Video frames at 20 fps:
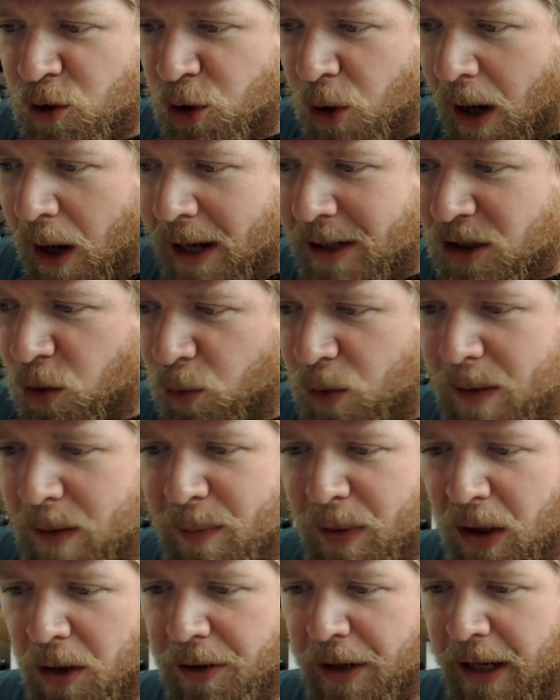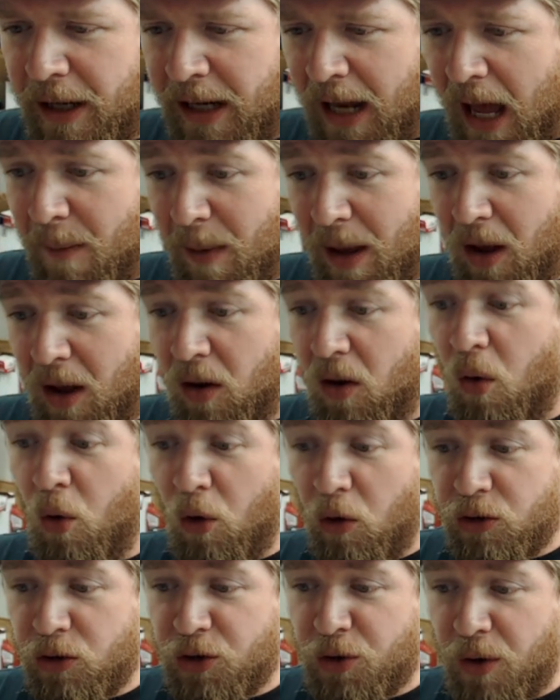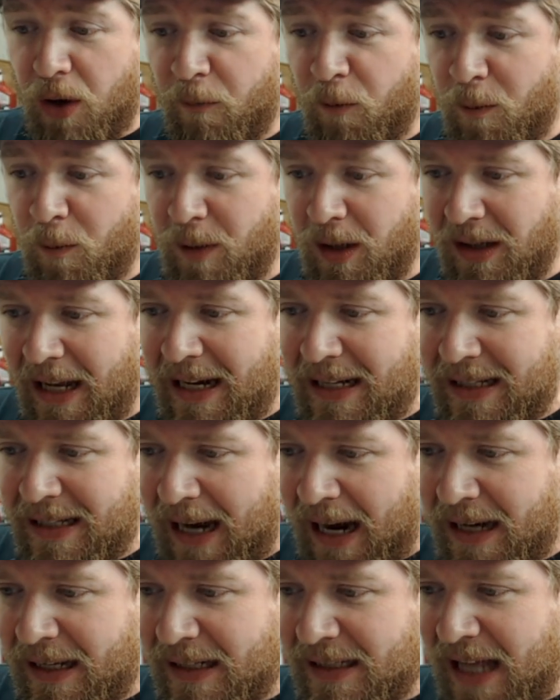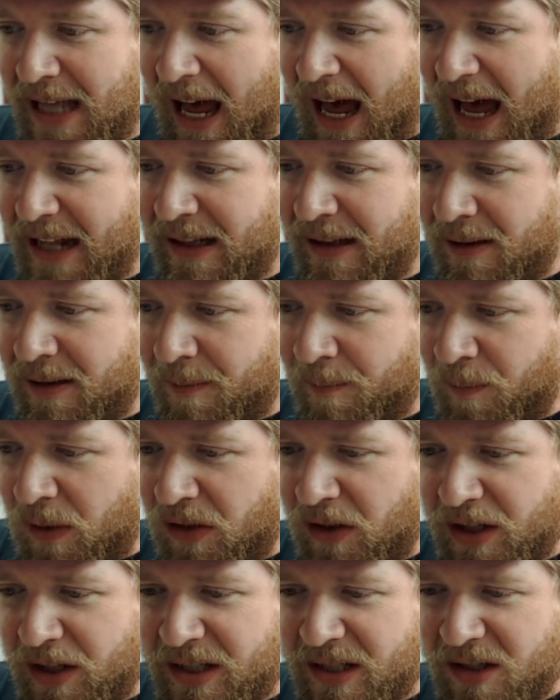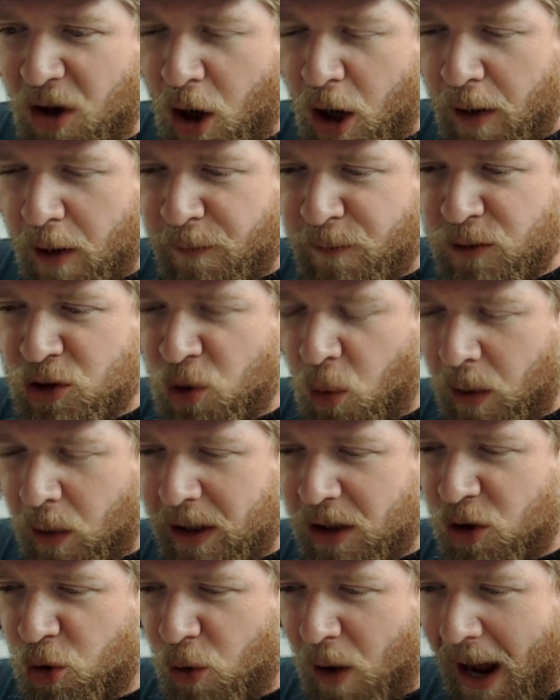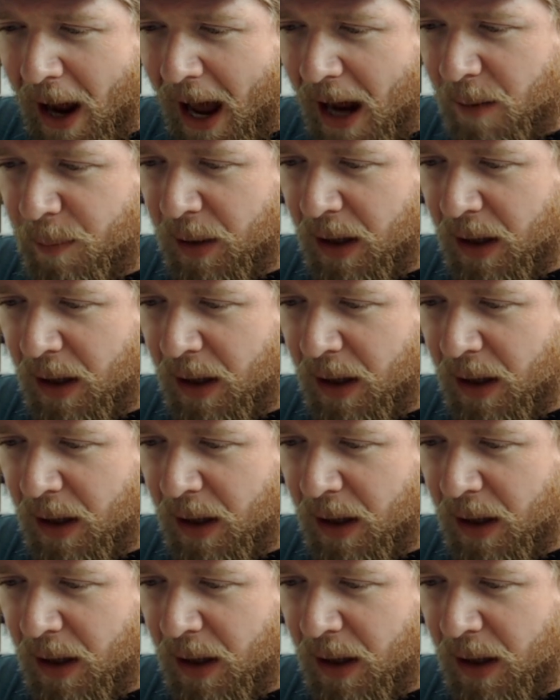trying to rebuild an M L Ultra from the late nineties that had the scarf joint crack,